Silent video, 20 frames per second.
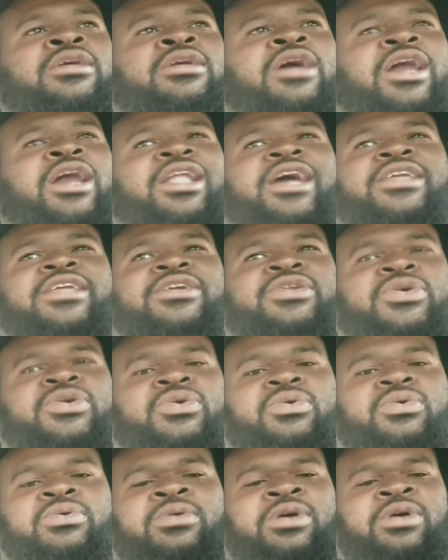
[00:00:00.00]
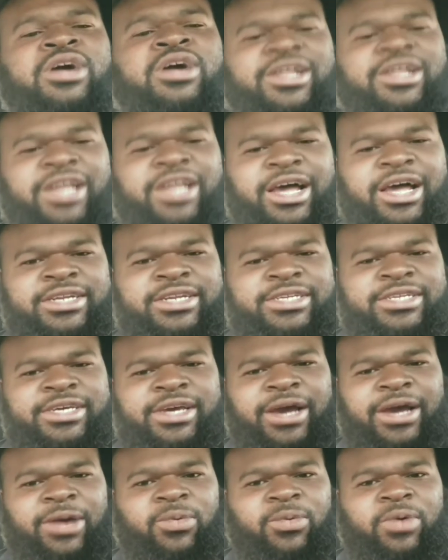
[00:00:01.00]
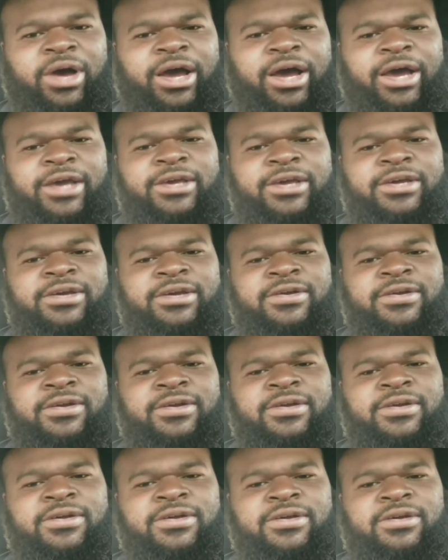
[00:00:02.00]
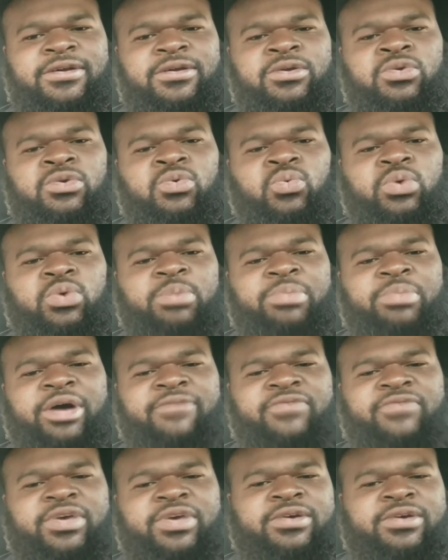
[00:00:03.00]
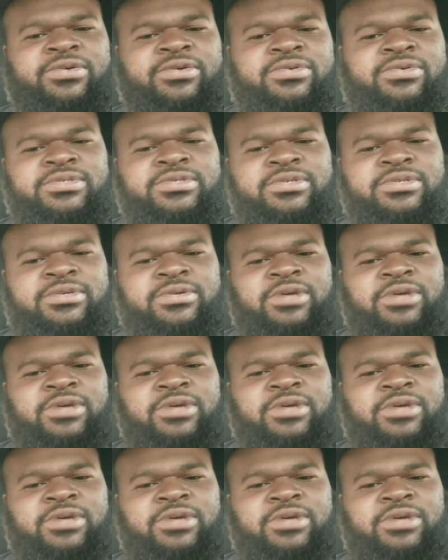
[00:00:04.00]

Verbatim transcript: I like to do a lot of DIY with my vehicles.